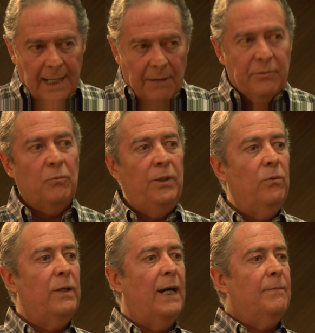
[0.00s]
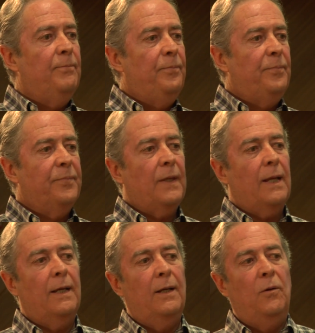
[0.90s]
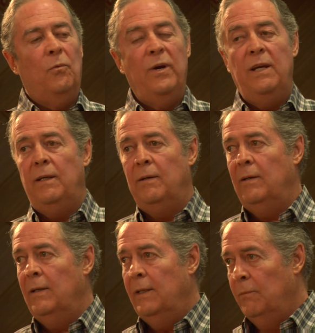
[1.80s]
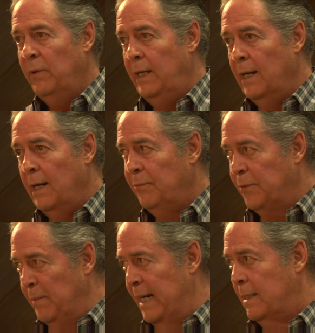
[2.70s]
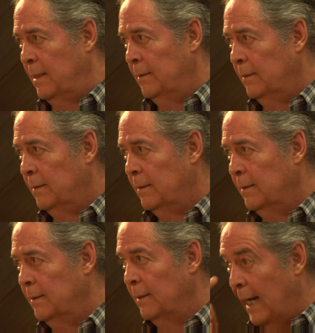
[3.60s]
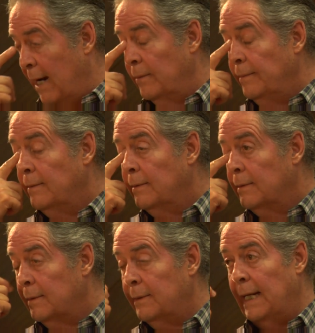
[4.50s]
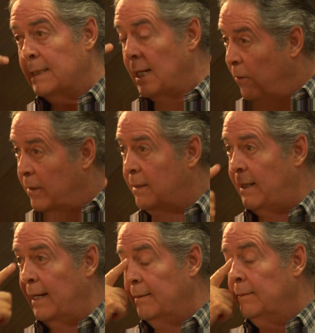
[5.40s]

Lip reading: After we do that, we ferment. Now, that's another thing.